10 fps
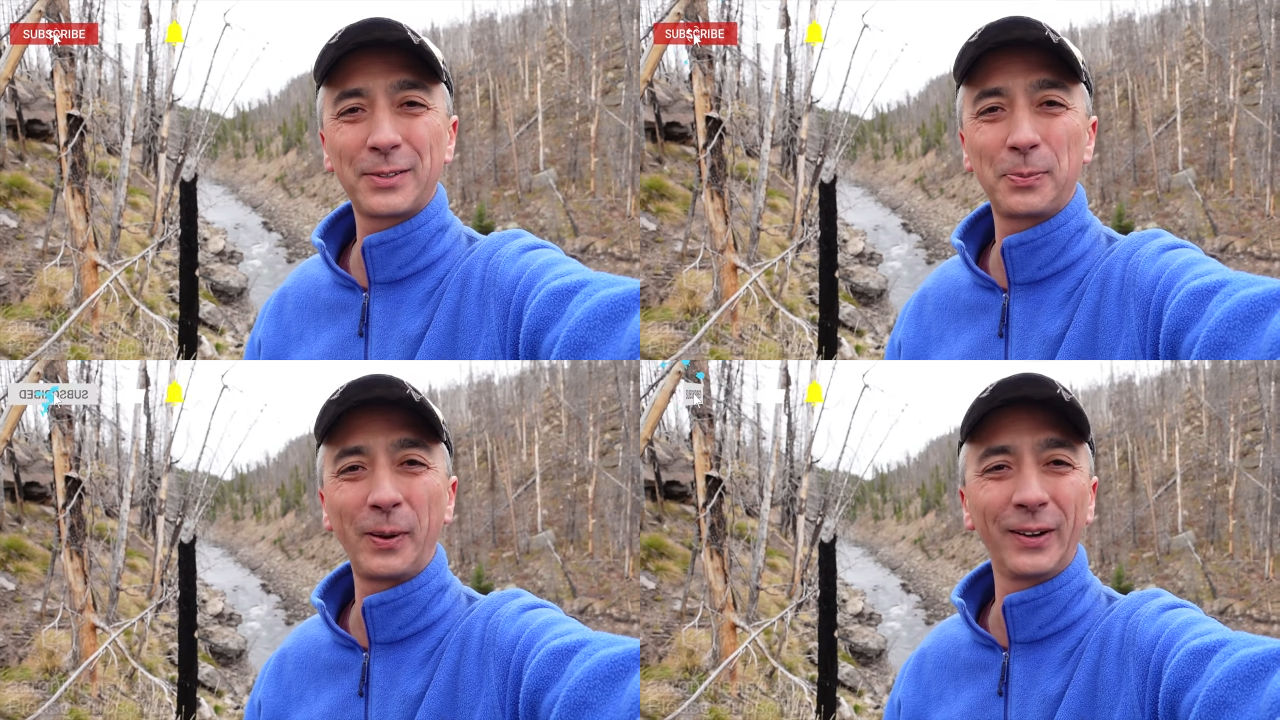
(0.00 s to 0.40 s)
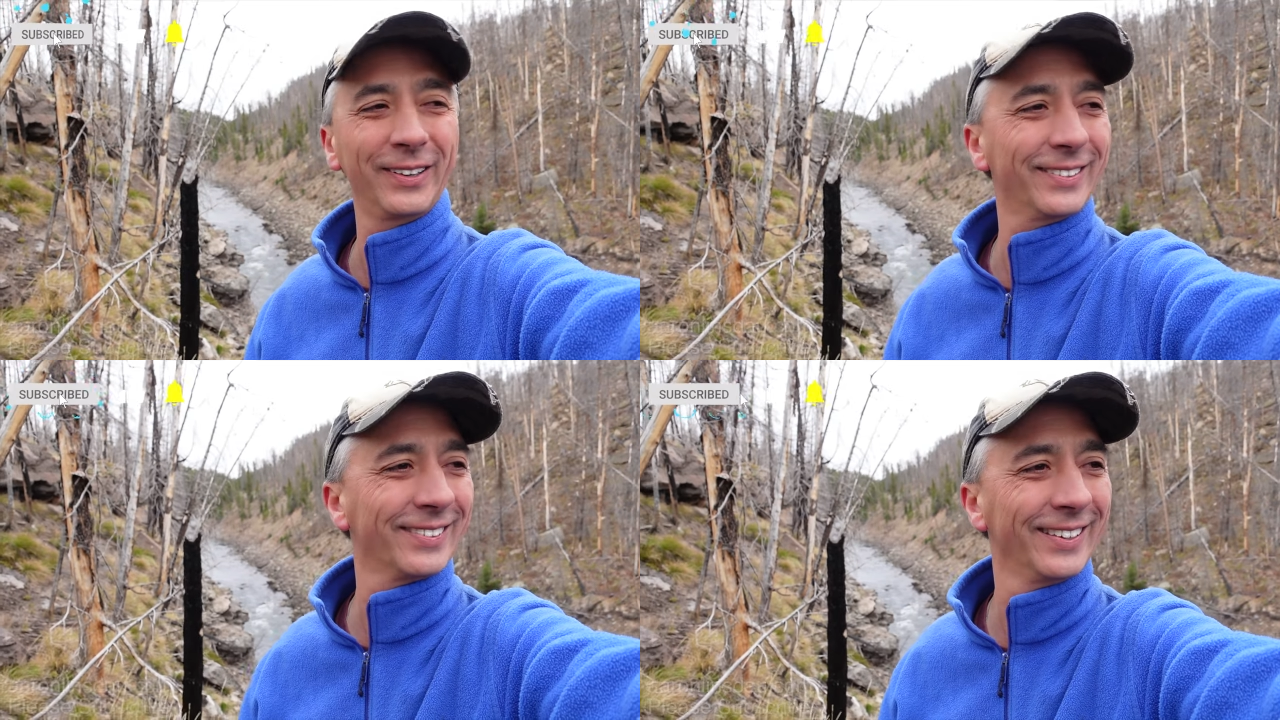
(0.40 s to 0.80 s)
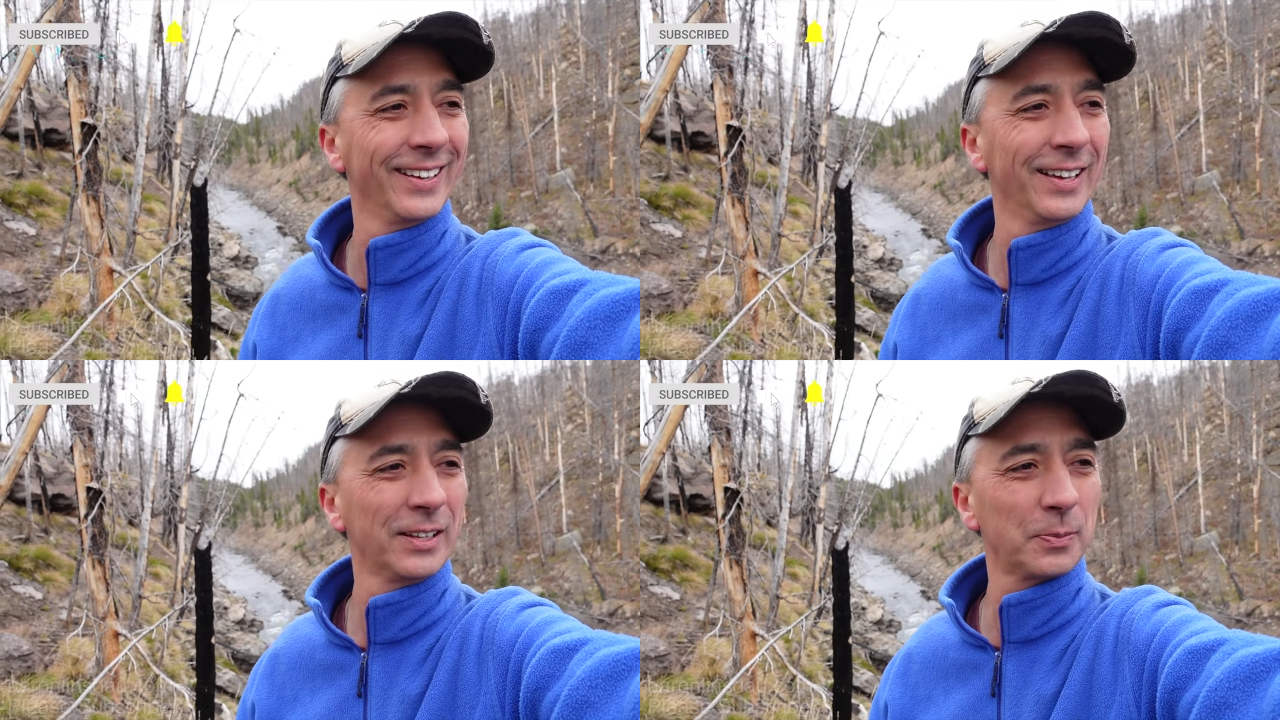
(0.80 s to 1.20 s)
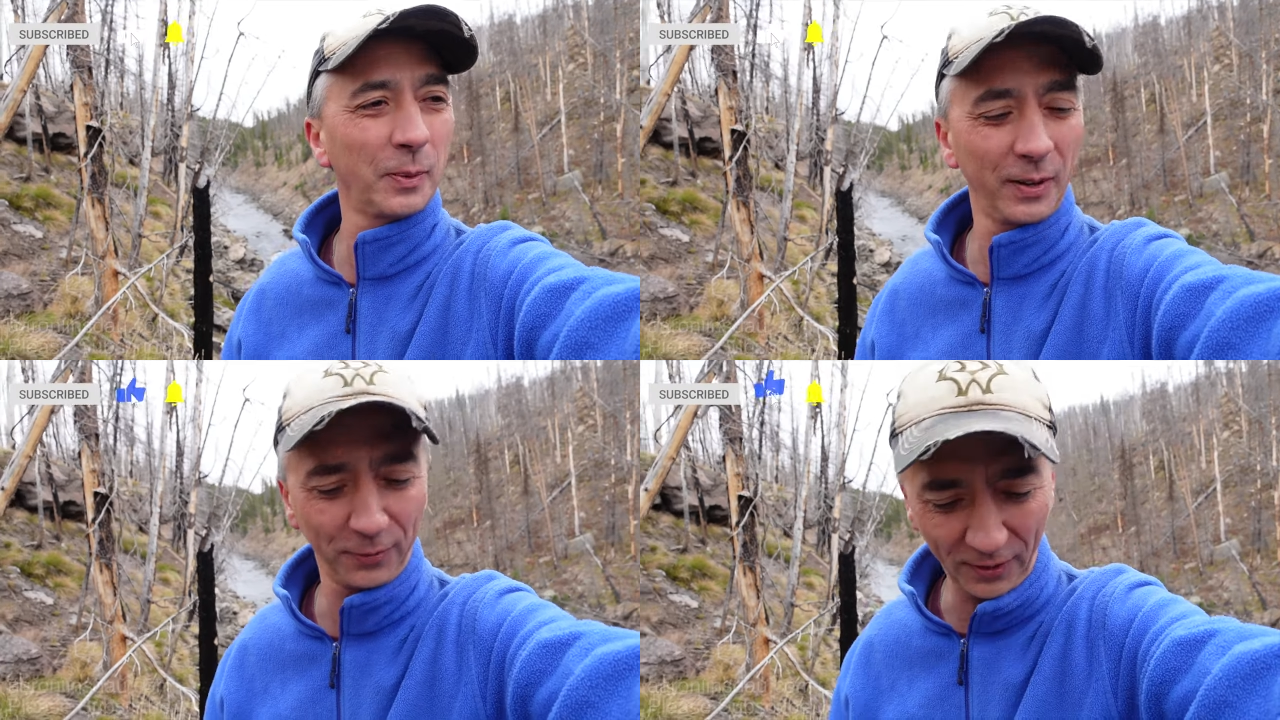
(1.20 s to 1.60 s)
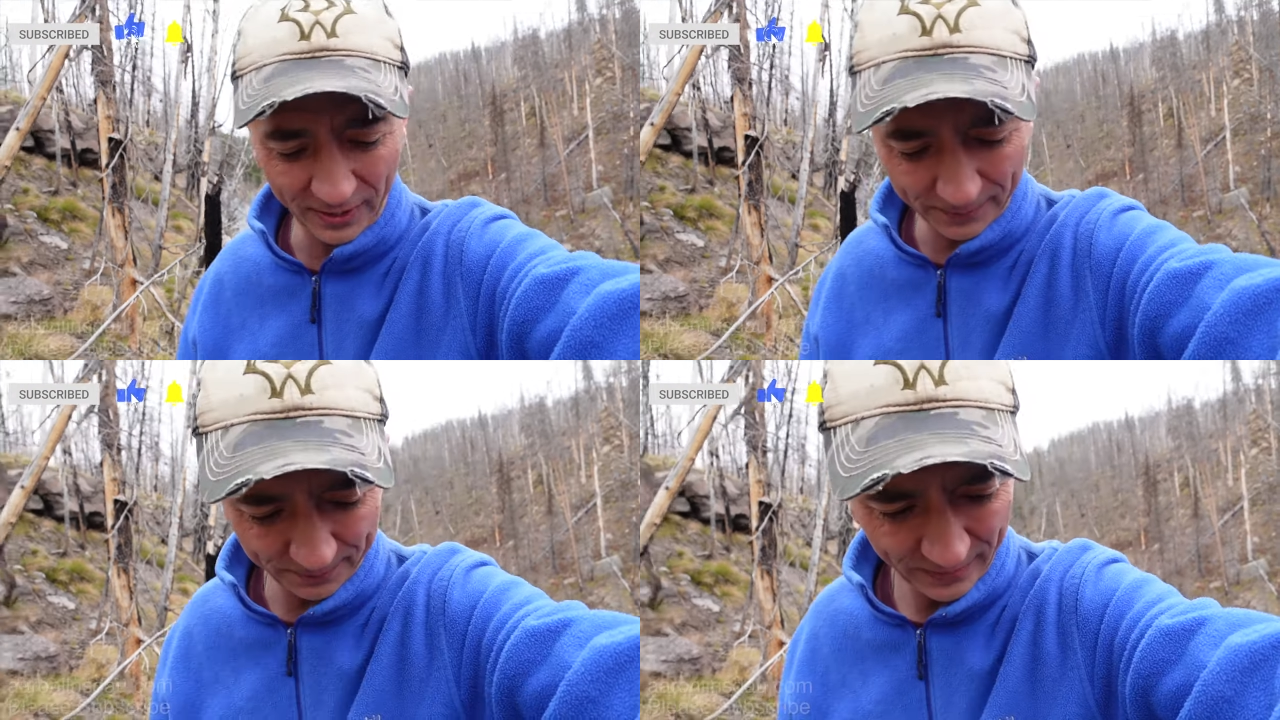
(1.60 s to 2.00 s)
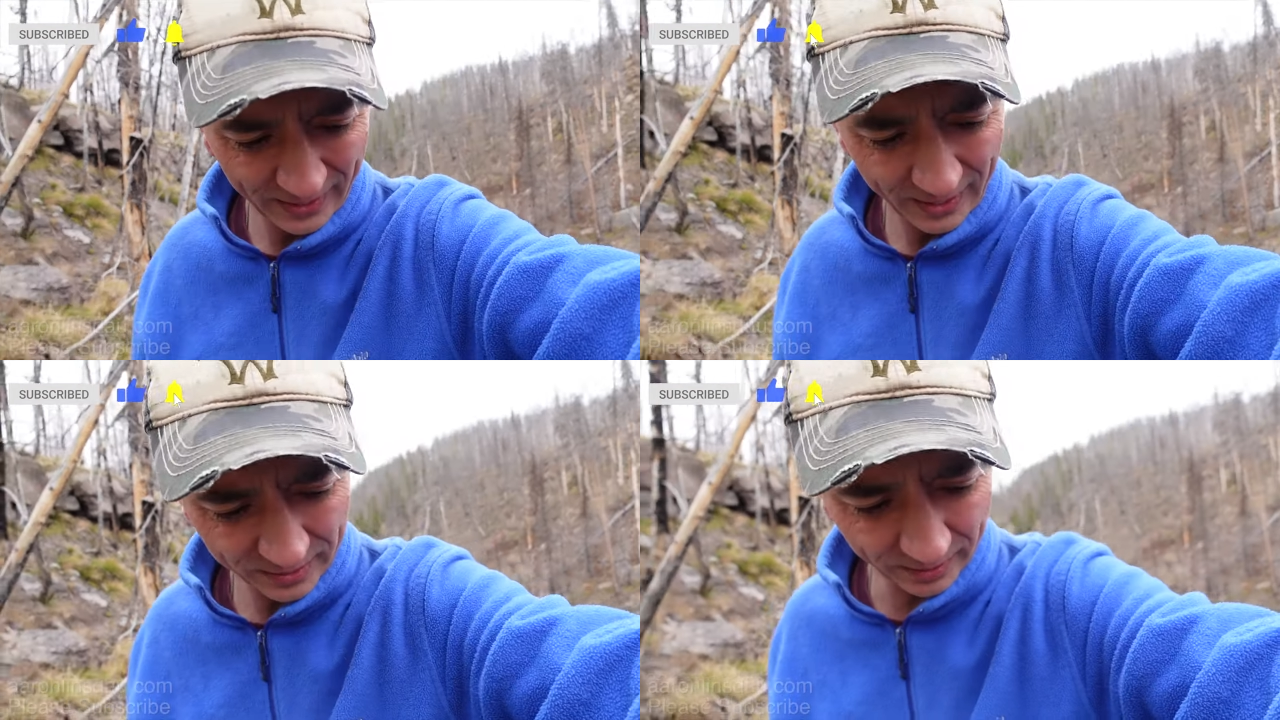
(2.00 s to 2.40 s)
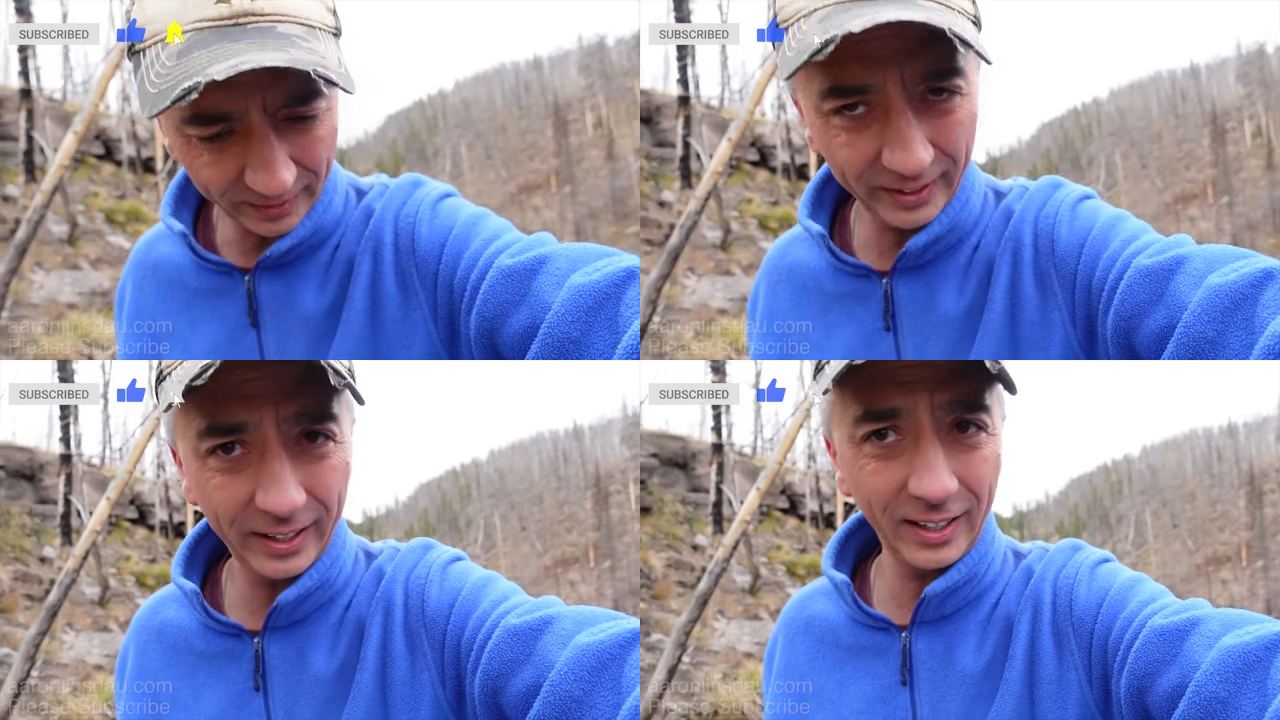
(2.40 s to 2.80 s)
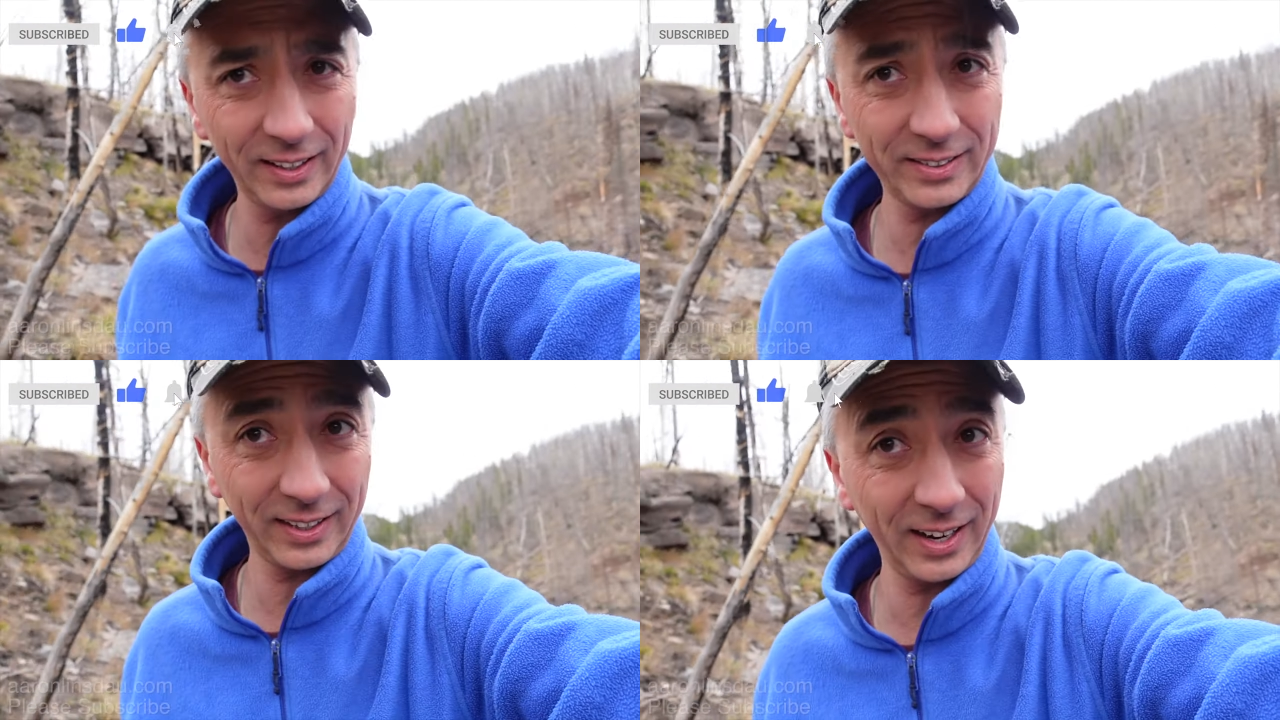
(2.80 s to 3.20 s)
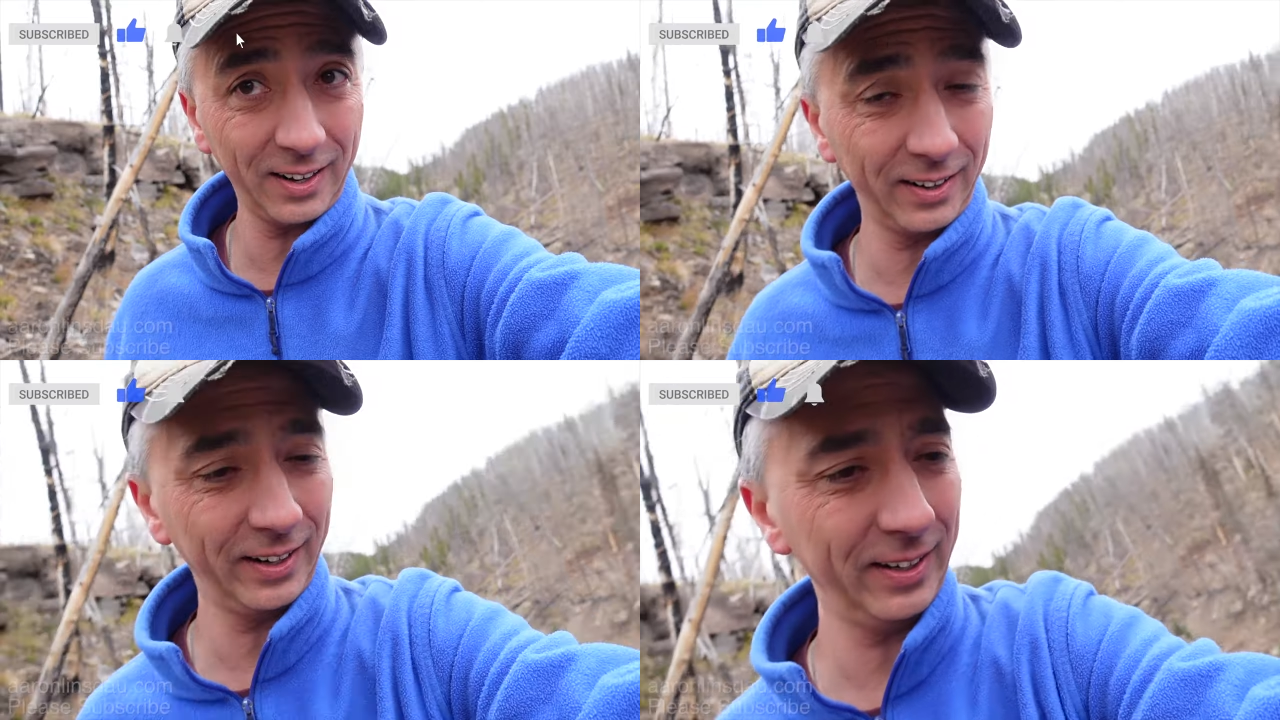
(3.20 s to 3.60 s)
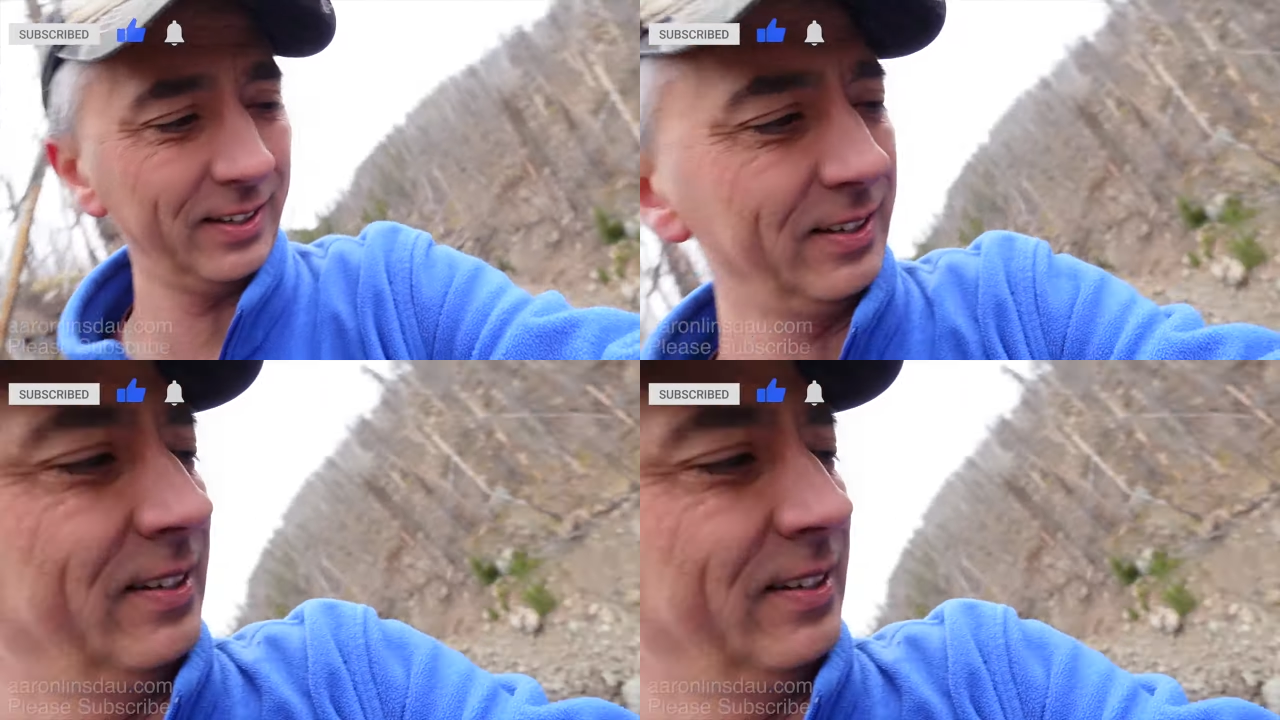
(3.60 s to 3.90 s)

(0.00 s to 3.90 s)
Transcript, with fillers: experience. It's pretty fun. It's a little scary